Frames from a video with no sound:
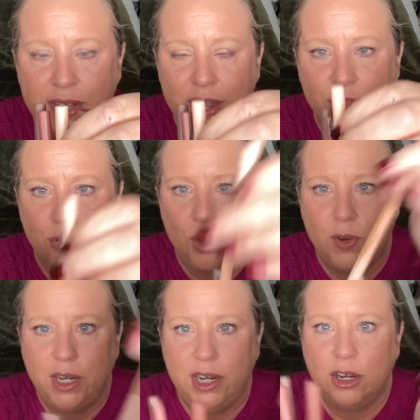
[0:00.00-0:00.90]
I threw
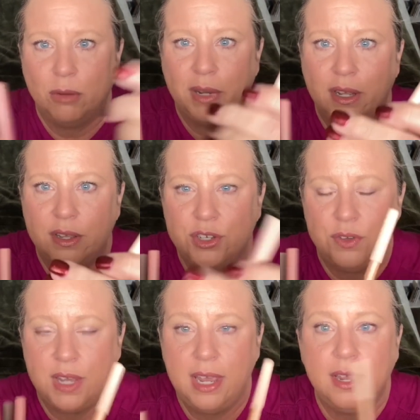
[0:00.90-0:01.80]
in here because you
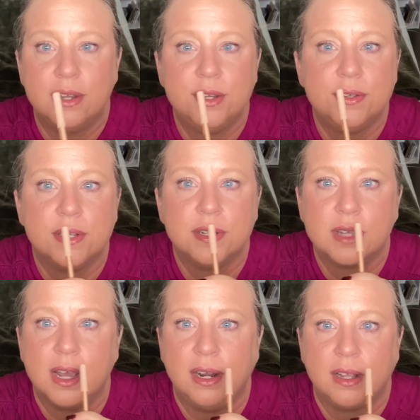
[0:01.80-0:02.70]
can use it to
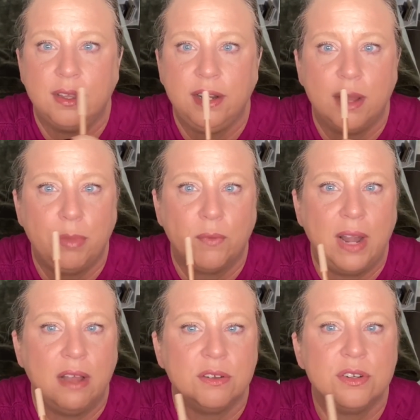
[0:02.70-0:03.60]
kind of clean up
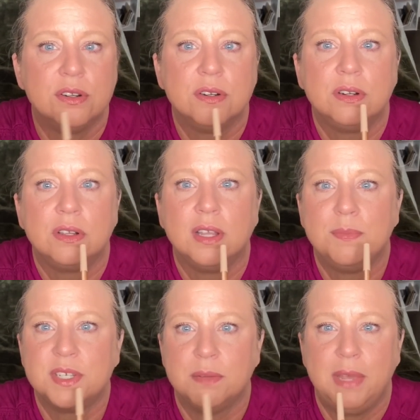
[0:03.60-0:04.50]
around your
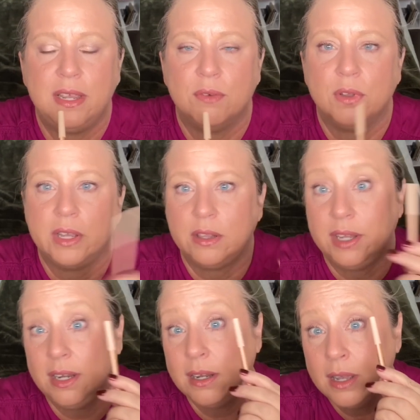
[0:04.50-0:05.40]
lips to make it really
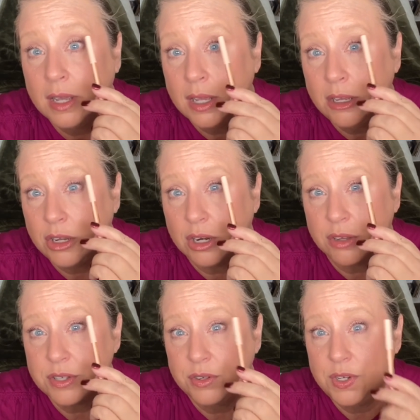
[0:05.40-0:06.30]
clean. You can
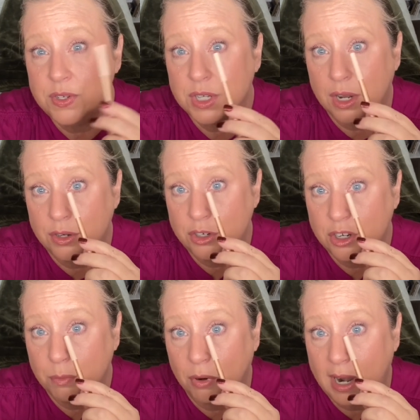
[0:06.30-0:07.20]
also use it under
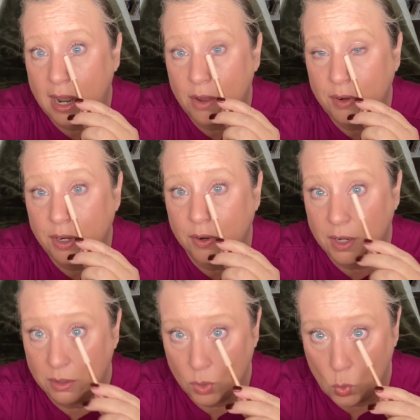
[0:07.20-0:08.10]
your brow, your
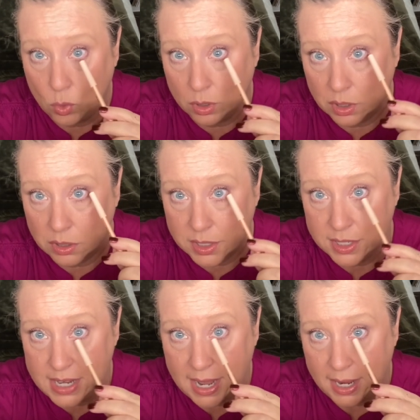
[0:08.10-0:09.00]
inner corner.
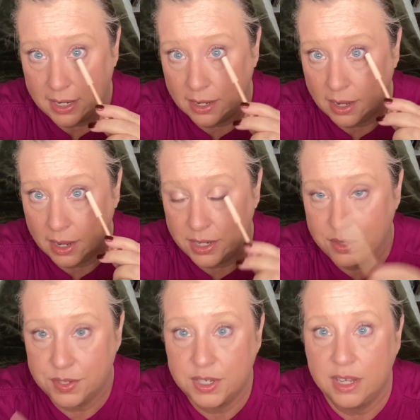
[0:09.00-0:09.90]
Today I
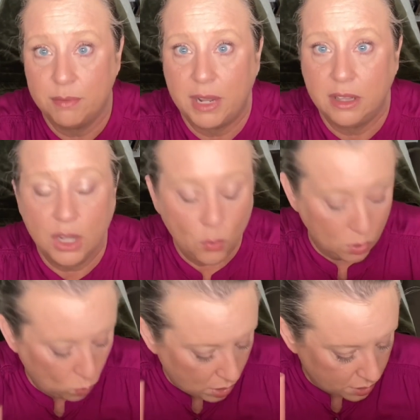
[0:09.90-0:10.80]
used it in my
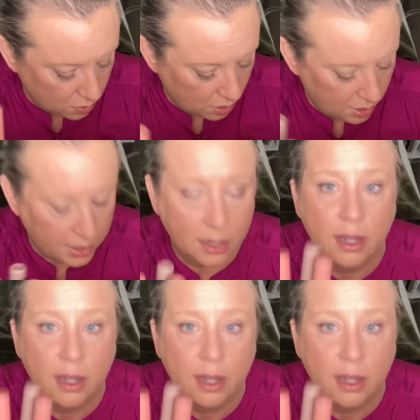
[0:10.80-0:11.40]
lower waterline.